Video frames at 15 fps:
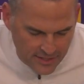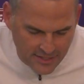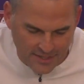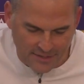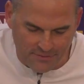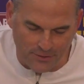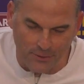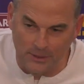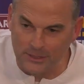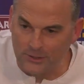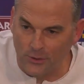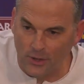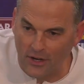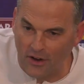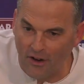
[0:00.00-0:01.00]
If you
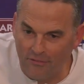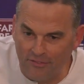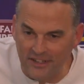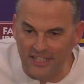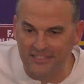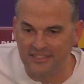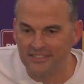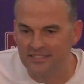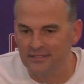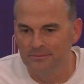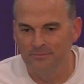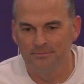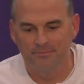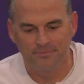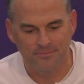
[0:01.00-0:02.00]
enjoy offense,
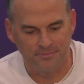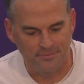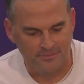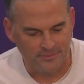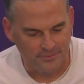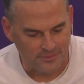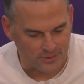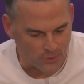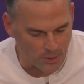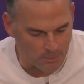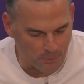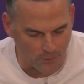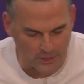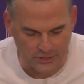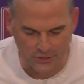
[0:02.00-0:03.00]

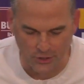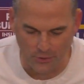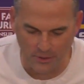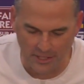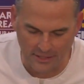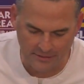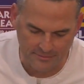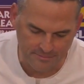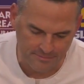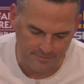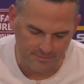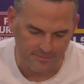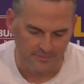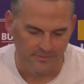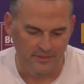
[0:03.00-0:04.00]
three-point shooting,
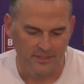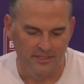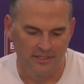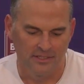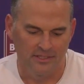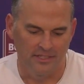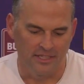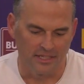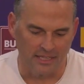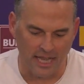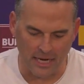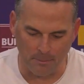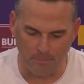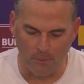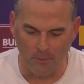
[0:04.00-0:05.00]
and a
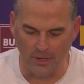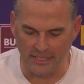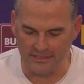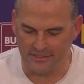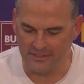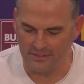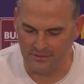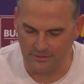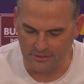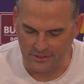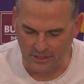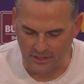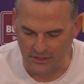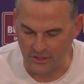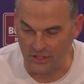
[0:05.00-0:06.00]
lot of points, it was a
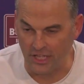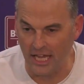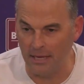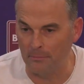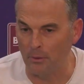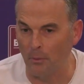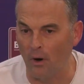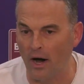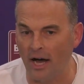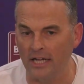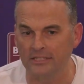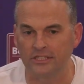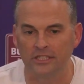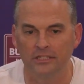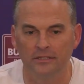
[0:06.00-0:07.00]
good game to
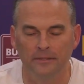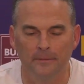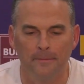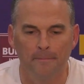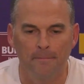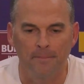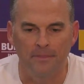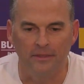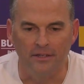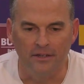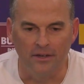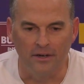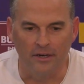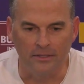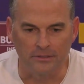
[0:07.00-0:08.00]
watch. You
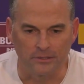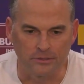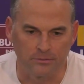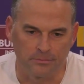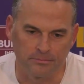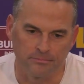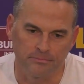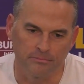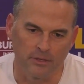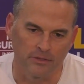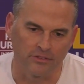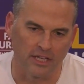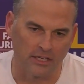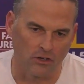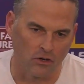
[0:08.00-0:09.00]
know, I
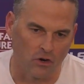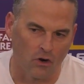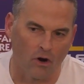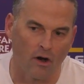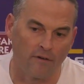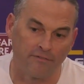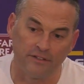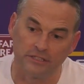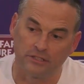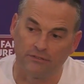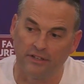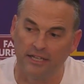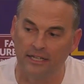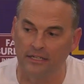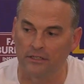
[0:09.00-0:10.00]
think on our offensive
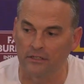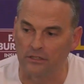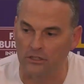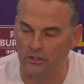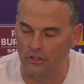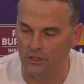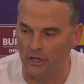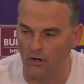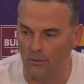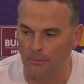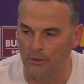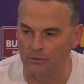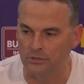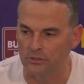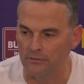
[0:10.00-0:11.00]
end, clearly our
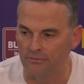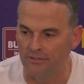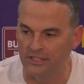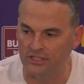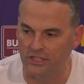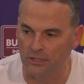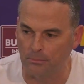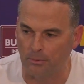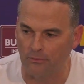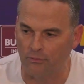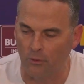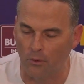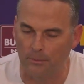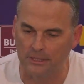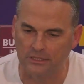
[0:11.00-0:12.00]
most efficient
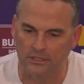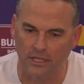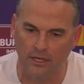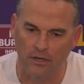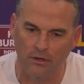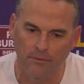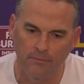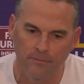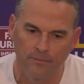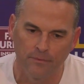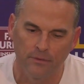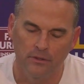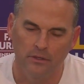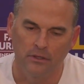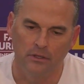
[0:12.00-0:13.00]
performance there
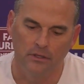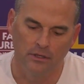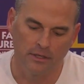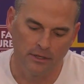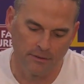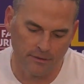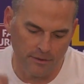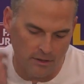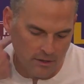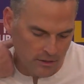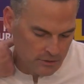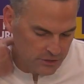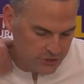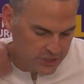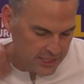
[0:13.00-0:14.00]

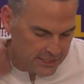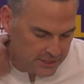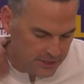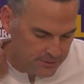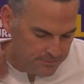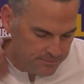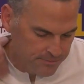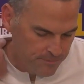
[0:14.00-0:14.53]
on the season.